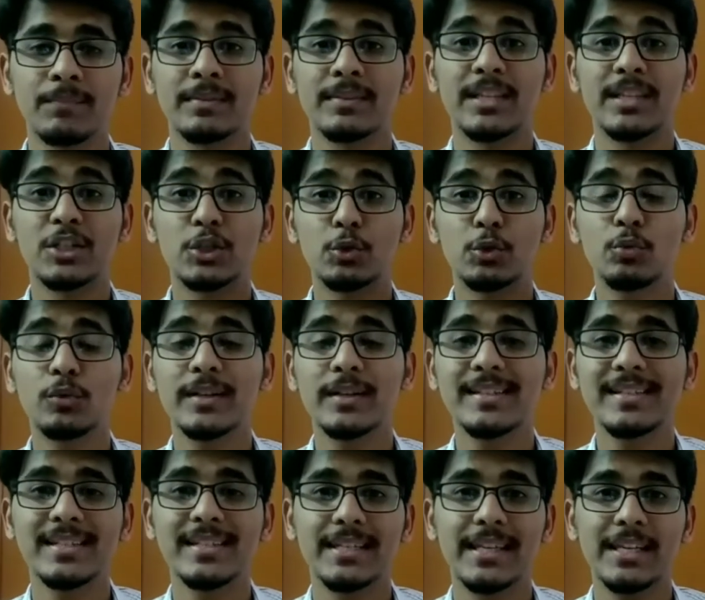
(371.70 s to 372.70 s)
the
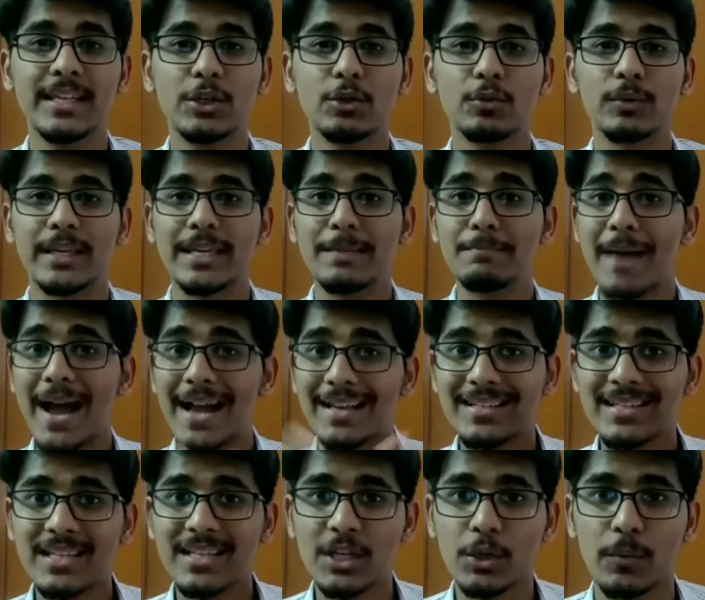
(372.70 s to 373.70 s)
students need to
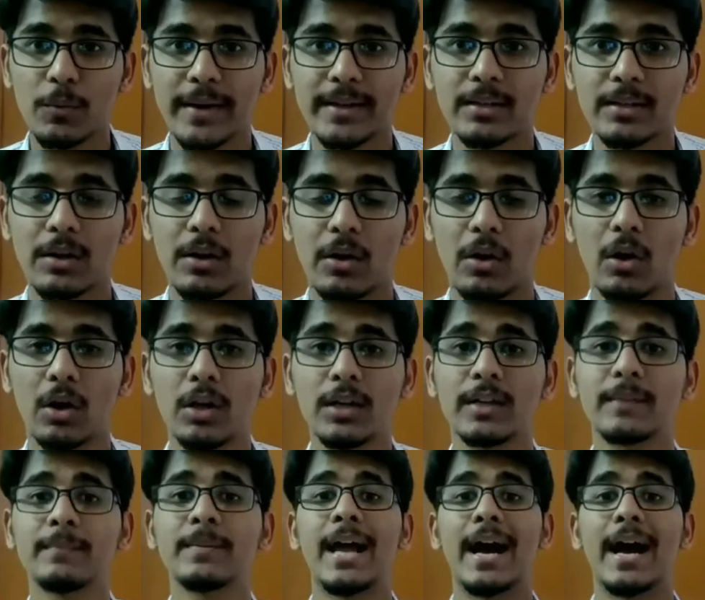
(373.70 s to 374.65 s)
imagine quite a lot,